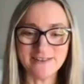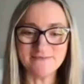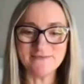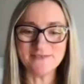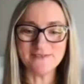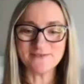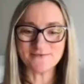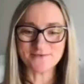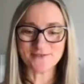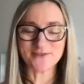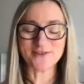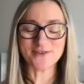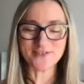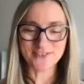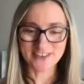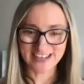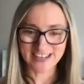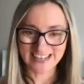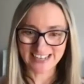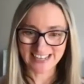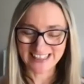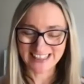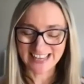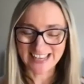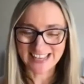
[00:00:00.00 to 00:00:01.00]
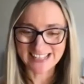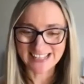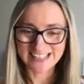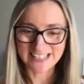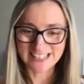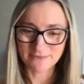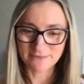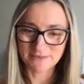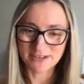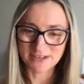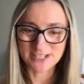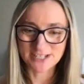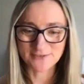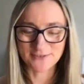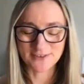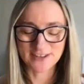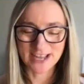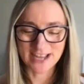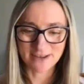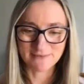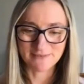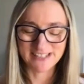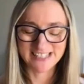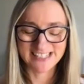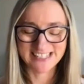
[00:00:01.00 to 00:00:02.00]
Rory, thank you so much for
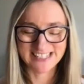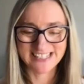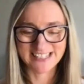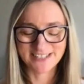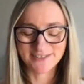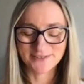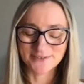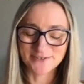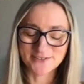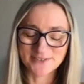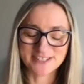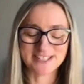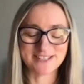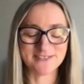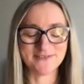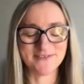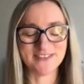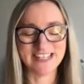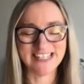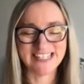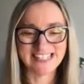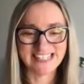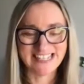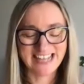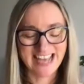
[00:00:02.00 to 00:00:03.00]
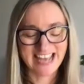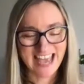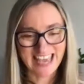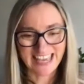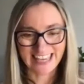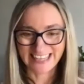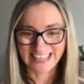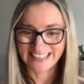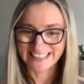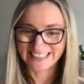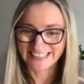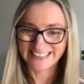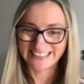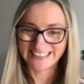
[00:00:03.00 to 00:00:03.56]
coming to talk to me today.